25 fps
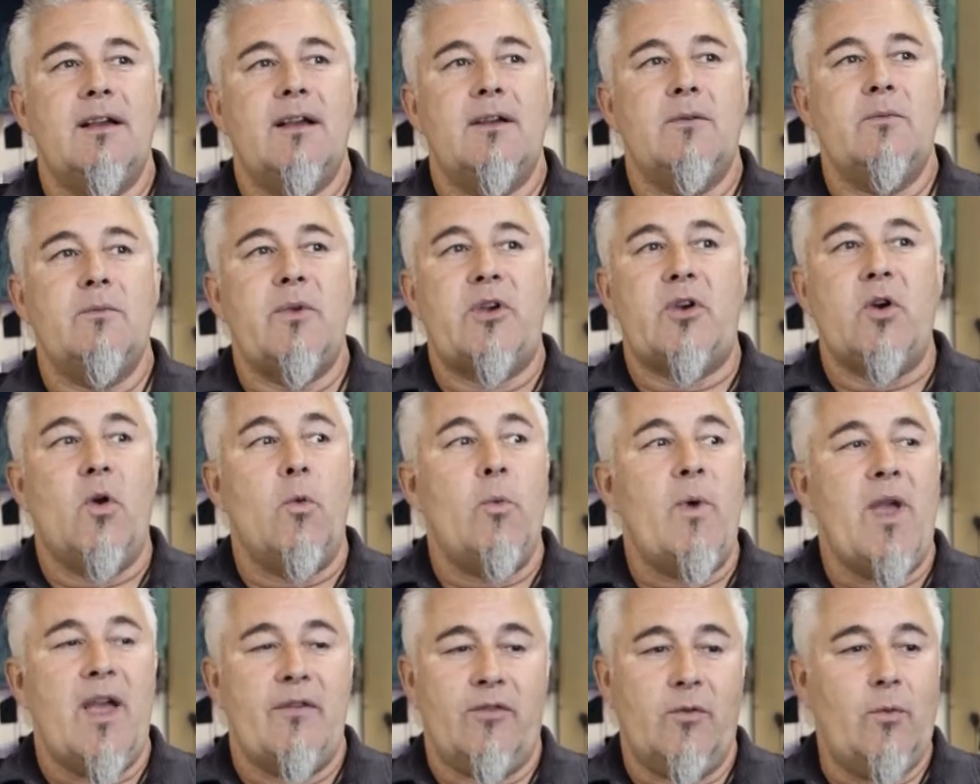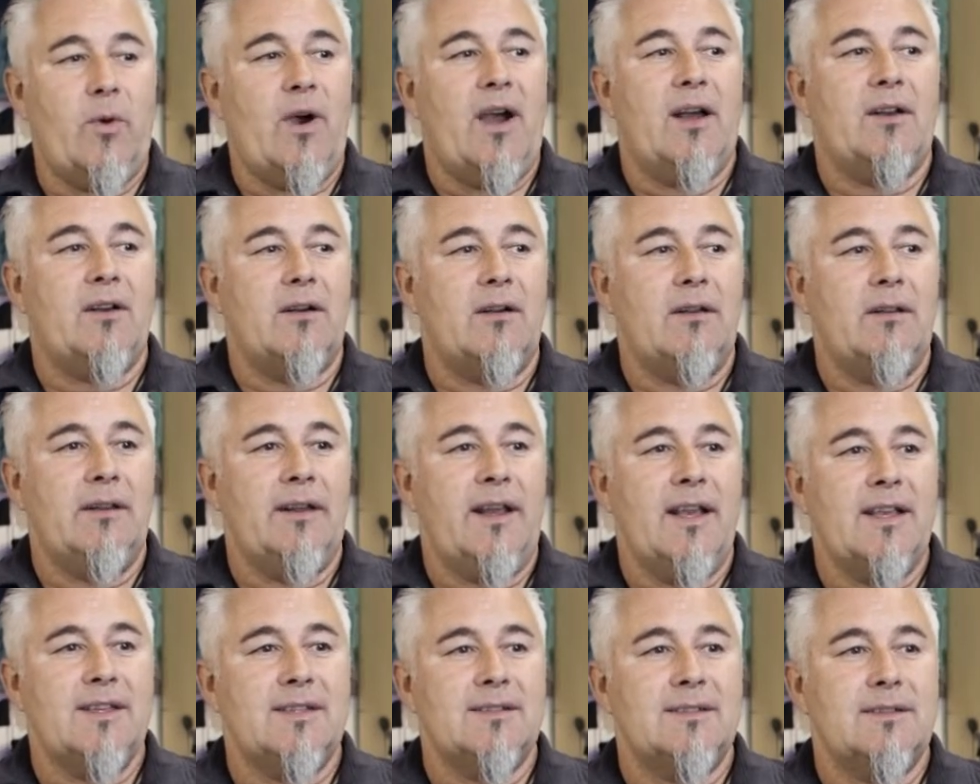we have quiet
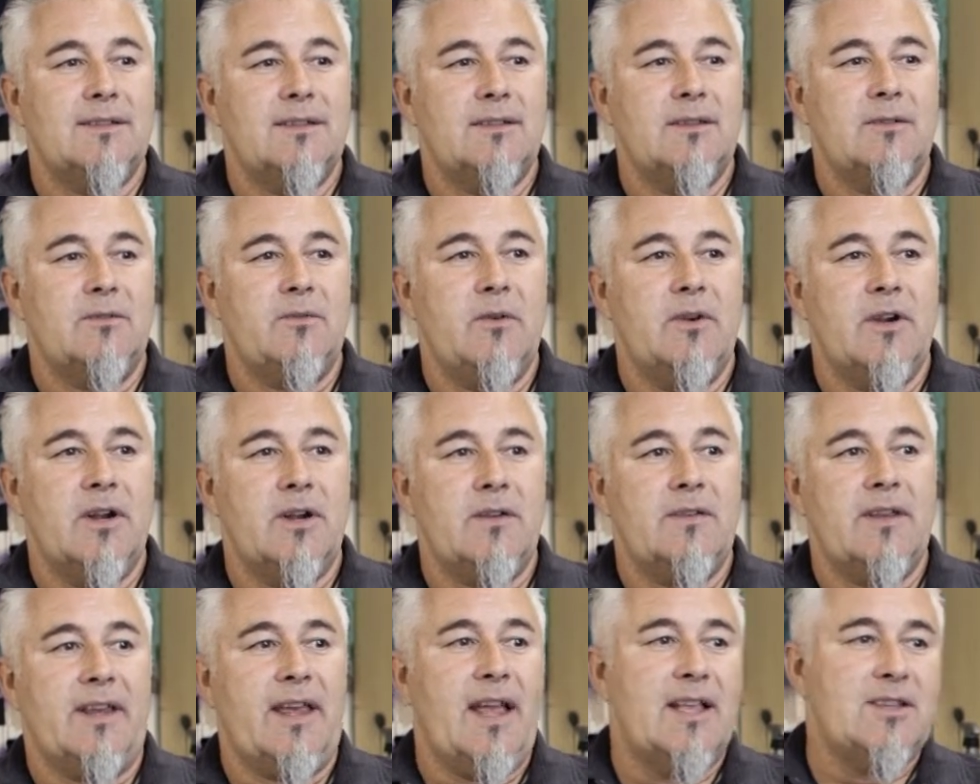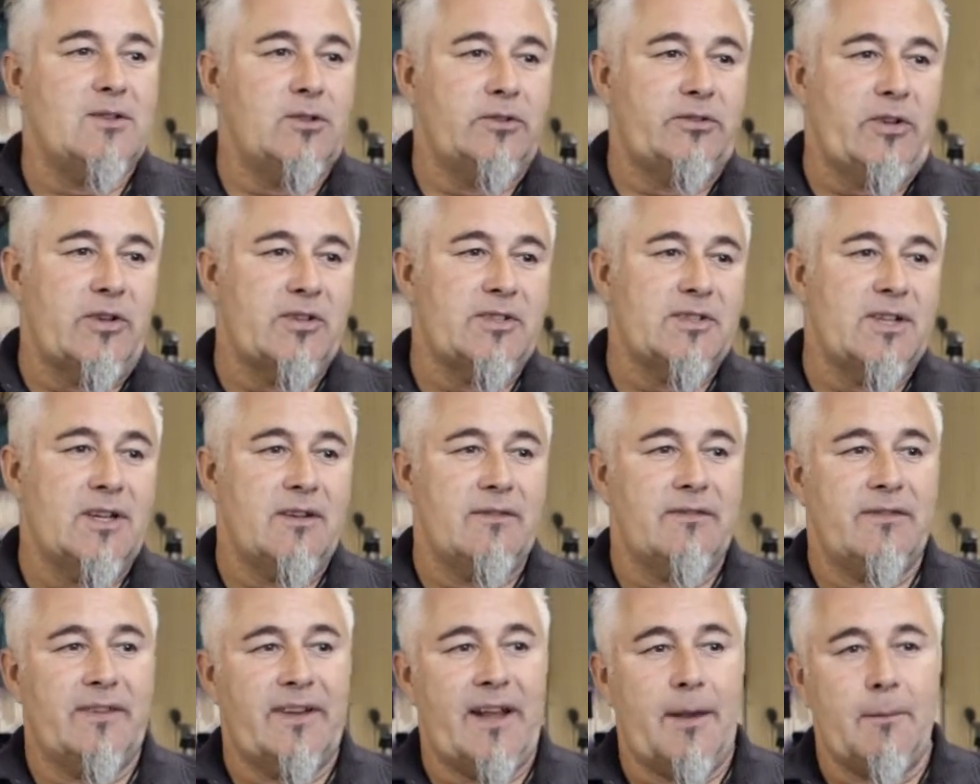holidays where the kids all do
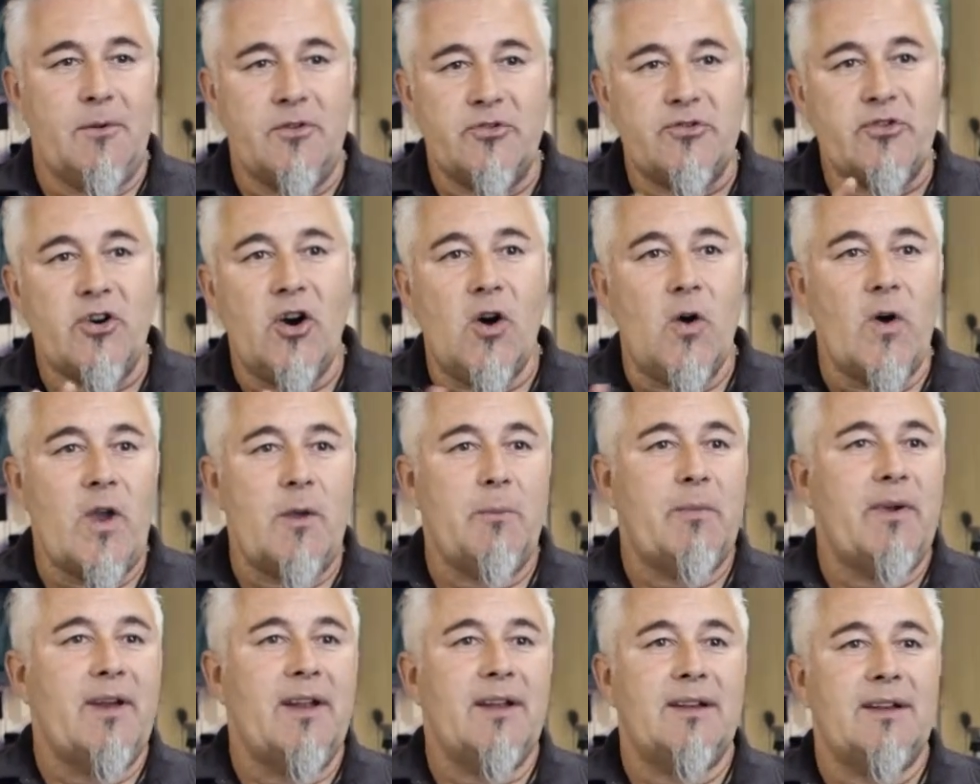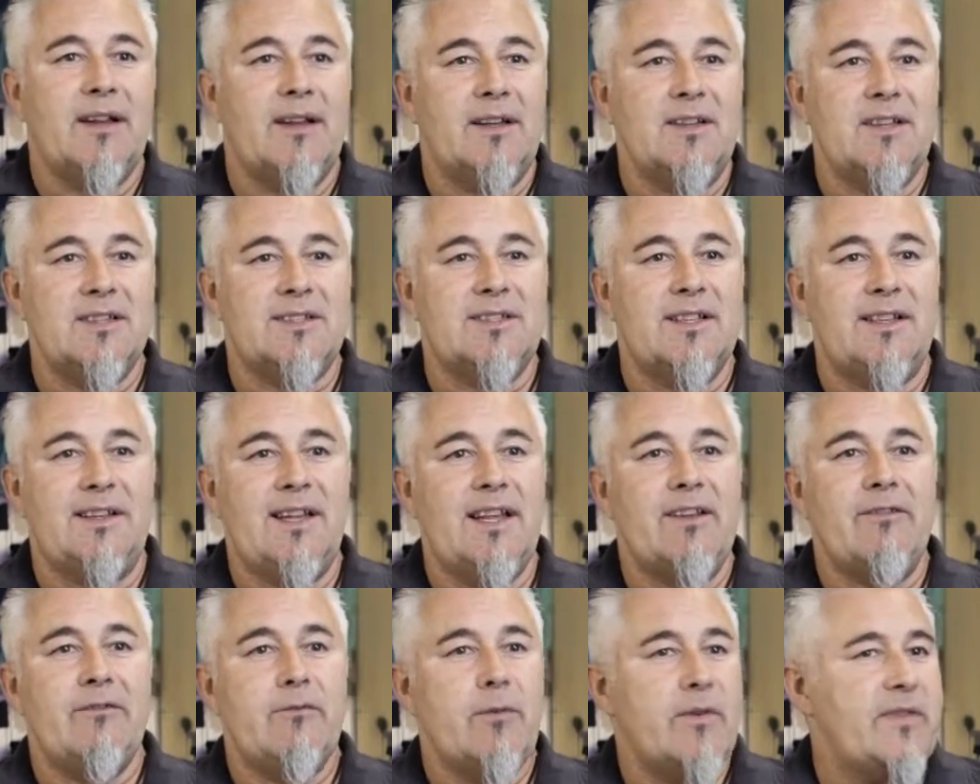stuff, and I would draw a wee bit and just
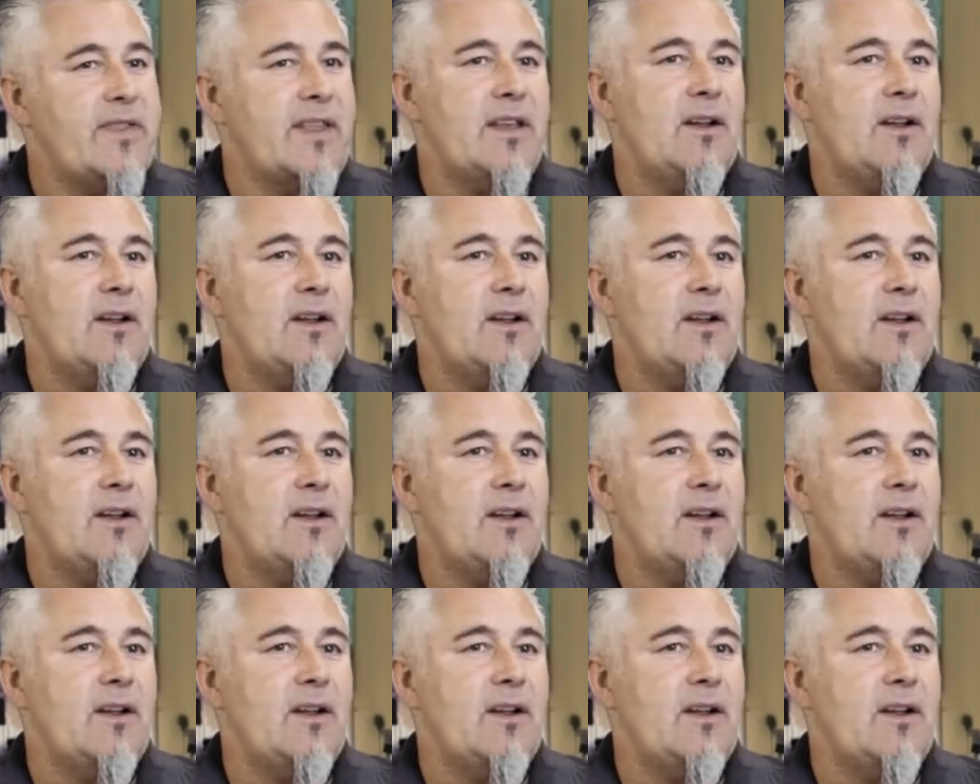live with the